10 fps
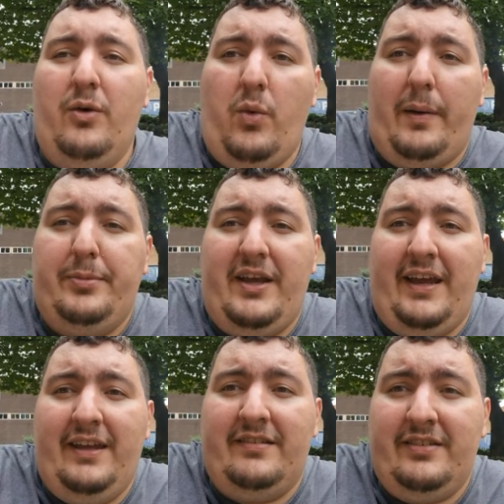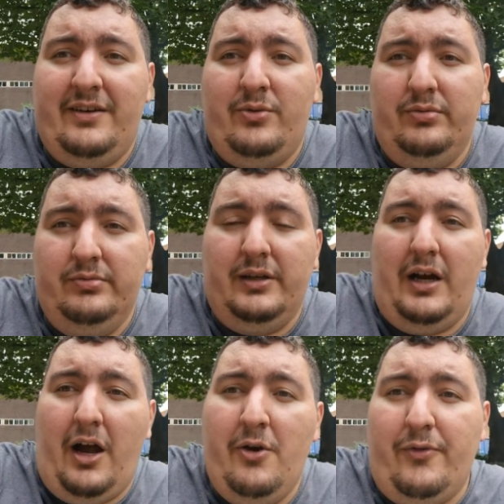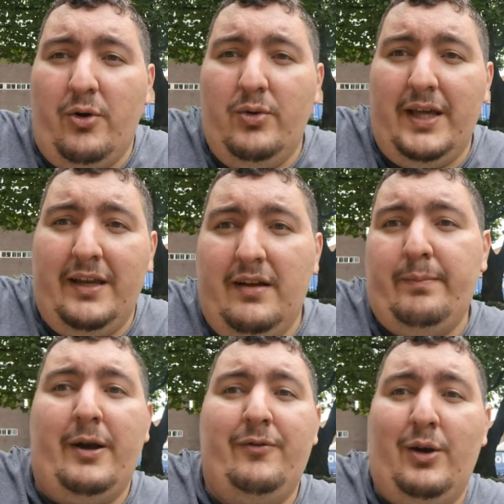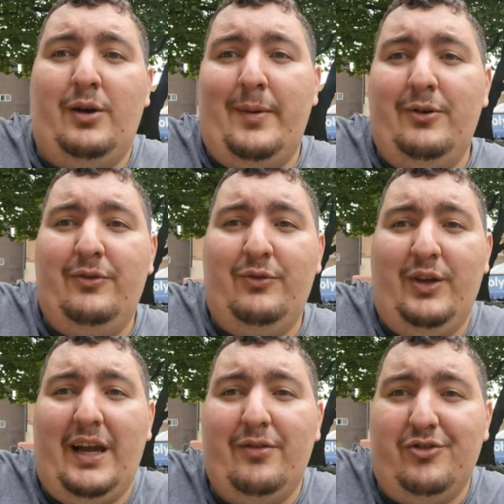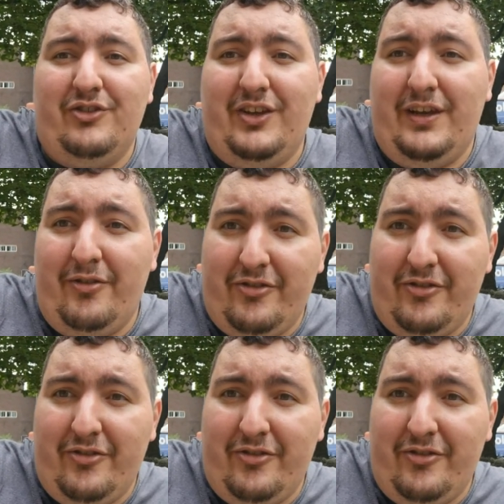Wabtec is still overhauling both locomotives and carriages here.